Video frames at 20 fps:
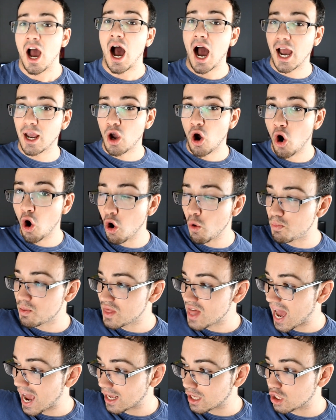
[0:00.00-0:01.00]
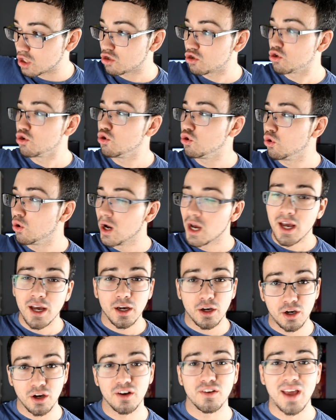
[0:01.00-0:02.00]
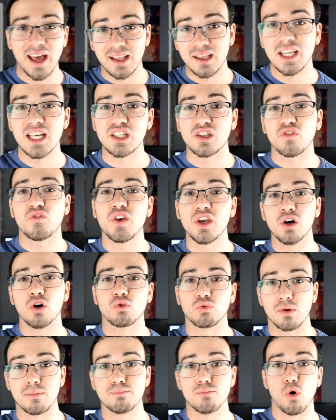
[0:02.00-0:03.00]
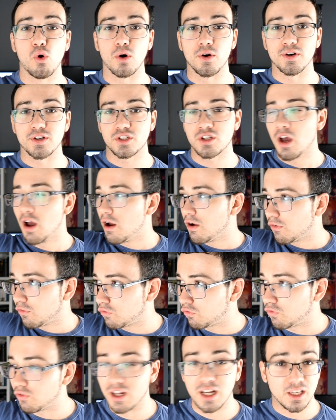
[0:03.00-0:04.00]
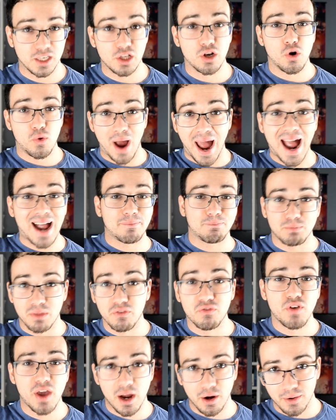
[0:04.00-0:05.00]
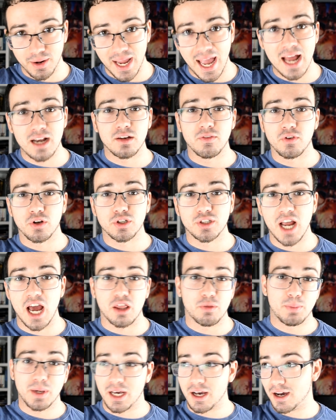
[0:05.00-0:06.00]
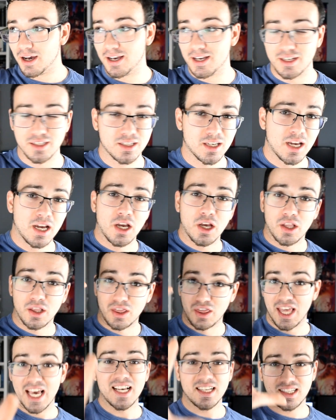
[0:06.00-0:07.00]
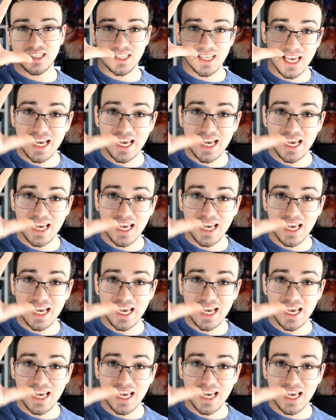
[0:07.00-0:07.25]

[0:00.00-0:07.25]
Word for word: I hope that you could at least feel remorse, uh, you know, at the very end of your death, because this